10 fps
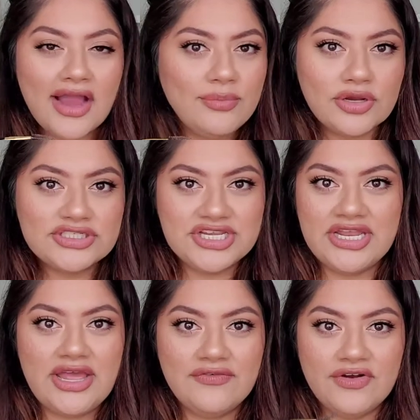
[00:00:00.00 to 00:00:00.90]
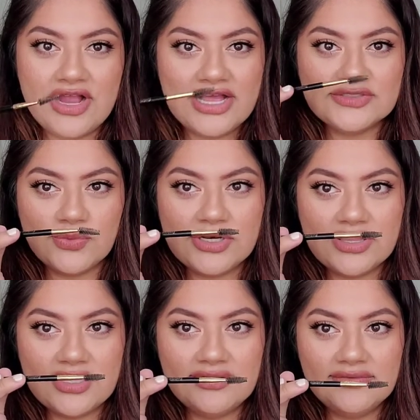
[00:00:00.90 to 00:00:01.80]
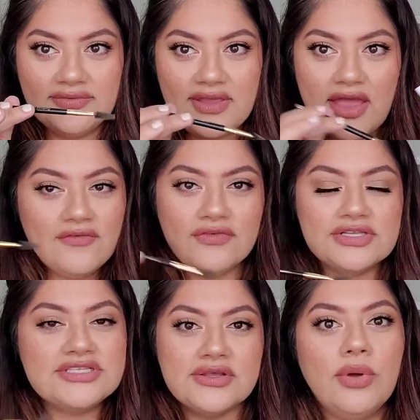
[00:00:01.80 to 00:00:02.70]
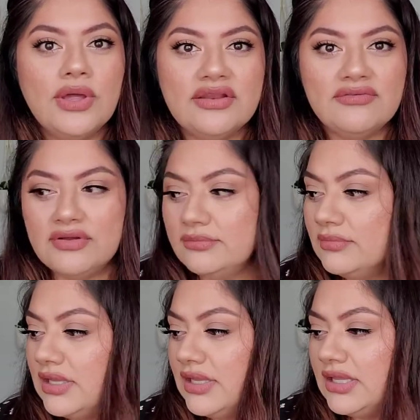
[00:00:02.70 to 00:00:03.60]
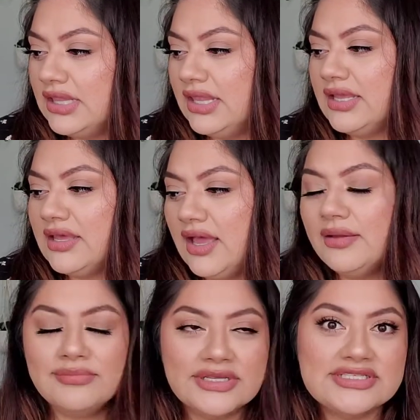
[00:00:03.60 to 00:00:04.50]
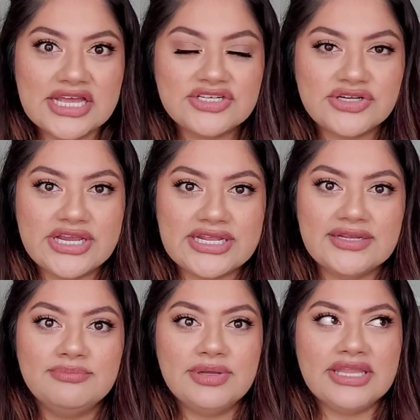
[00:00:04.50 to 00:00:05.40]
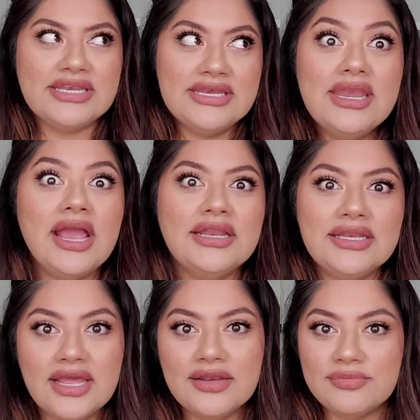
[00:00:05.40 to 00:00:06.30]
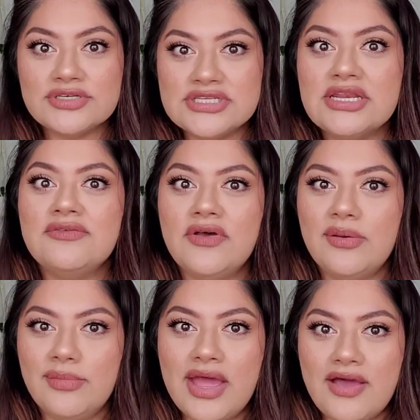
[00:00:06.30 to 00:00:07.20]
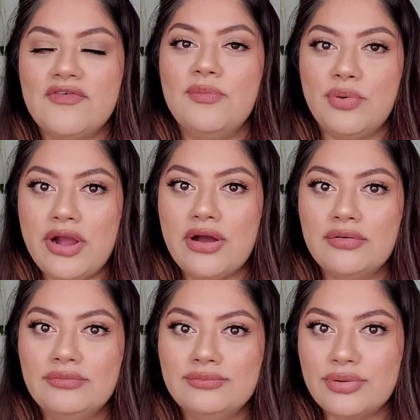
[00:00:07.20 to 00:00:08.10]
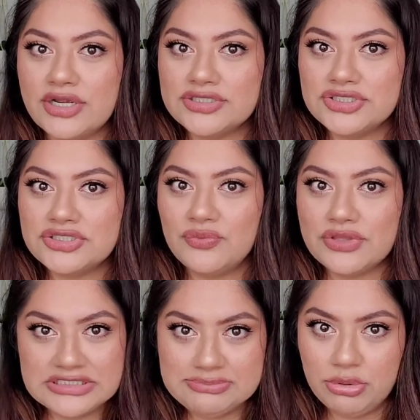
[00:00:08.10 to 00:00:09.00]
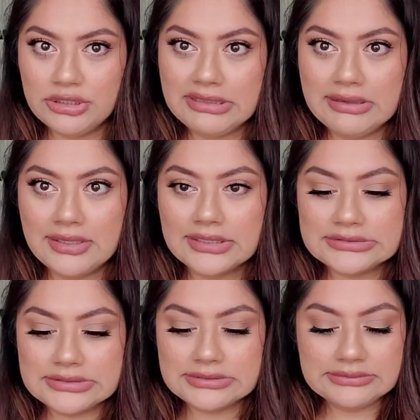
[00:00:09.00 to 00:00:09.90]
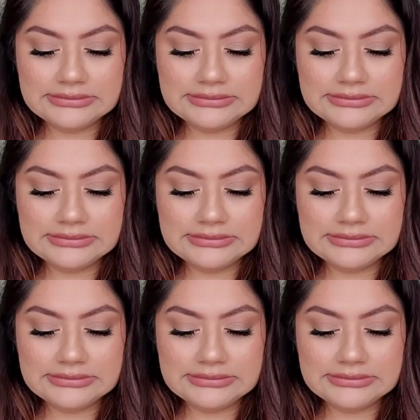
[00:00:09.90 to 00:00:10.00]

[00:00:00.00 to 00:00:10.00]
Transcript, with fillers: eyebrush kit ever has one of these. Every single one of them. Like, I'm exaggerating, but like 99% of them have a brow brush with a spoolie on it. So,